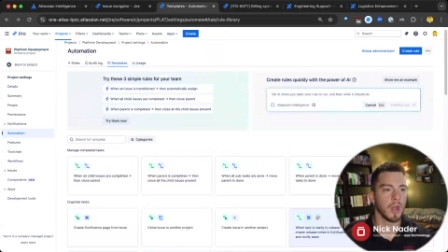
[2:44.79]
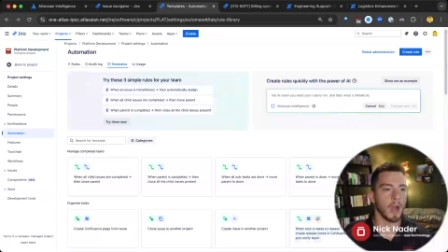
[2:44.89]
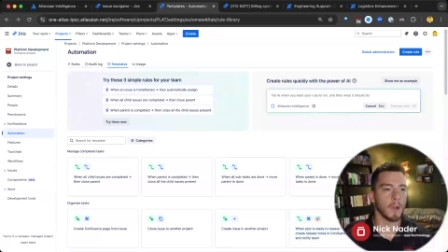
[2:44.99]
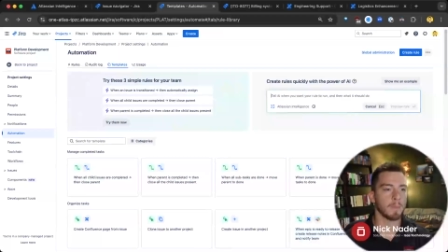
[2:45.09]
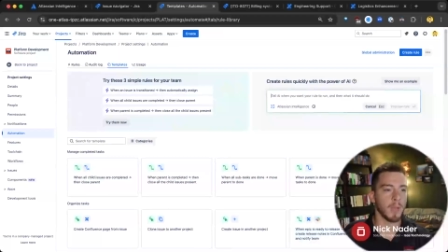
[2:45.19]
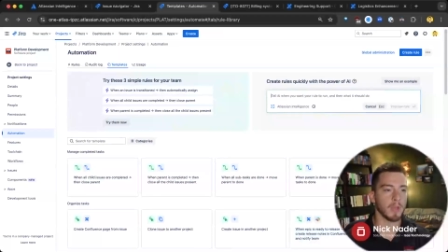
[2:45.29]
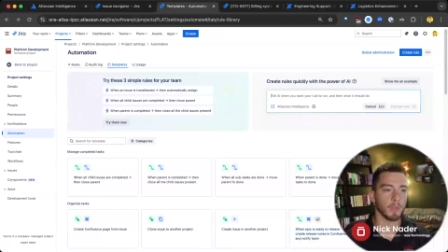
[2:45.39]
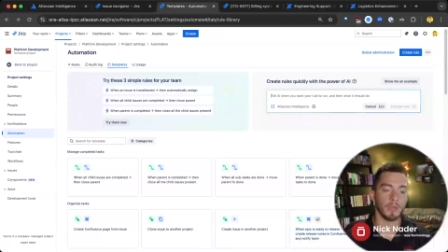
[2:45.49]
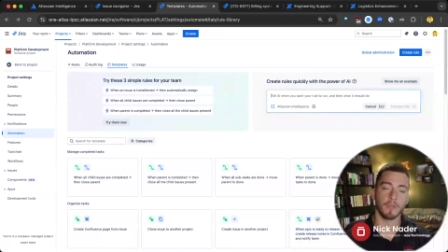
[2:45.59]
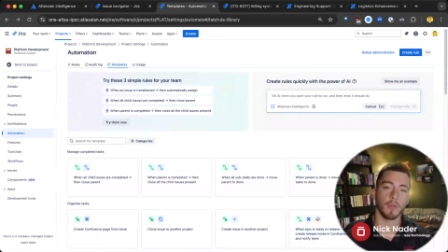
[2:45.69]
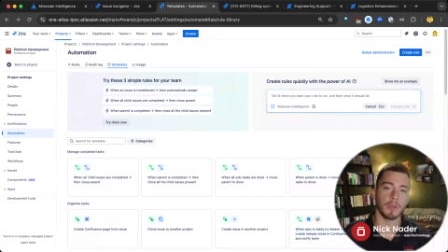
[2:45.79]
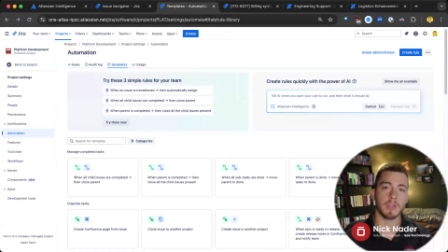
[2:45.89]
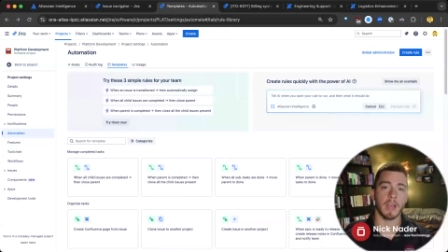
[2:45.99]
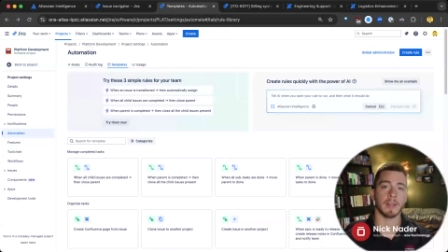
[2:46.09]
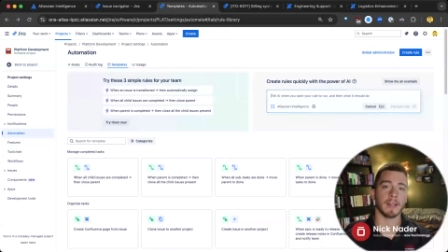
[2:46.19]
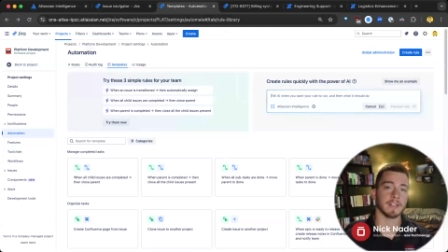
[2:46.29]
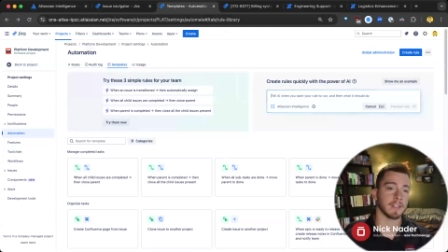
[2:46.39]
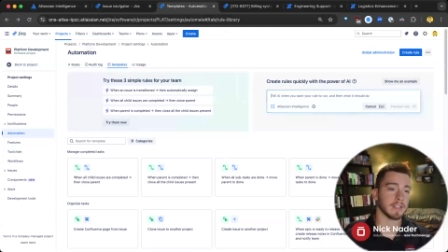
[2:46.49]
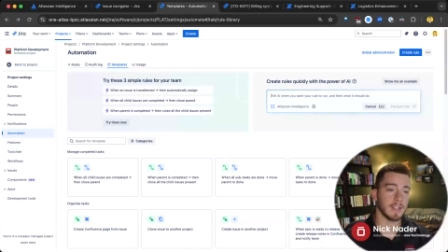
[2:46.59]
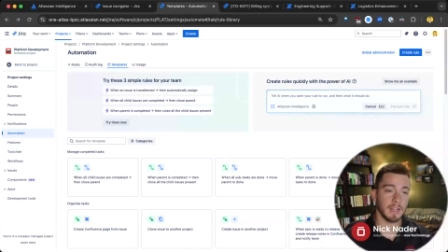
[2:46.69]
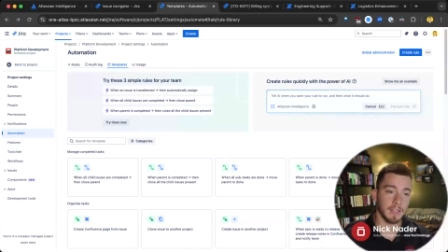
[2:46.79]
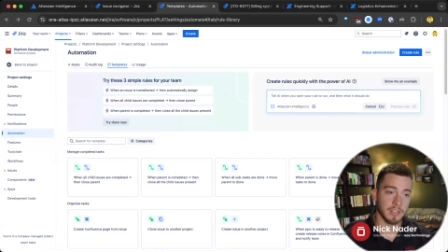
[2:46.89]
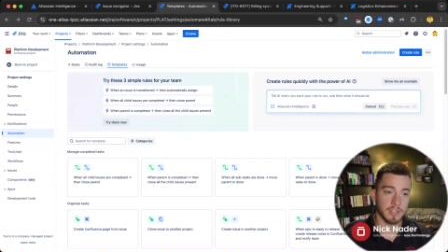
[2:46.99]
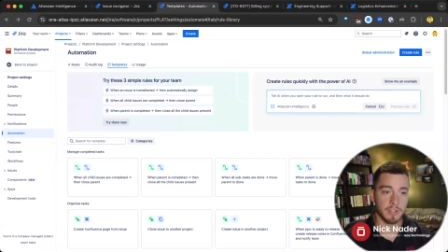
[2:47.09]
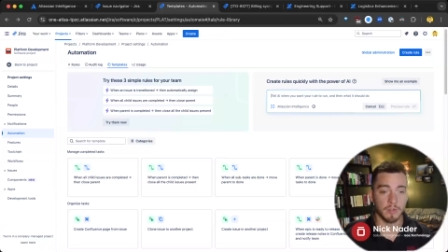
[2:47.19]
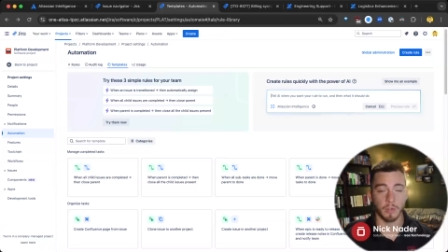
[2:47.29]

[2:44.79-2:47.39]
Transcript: uh, but with, of course, Atlassian Intelligence,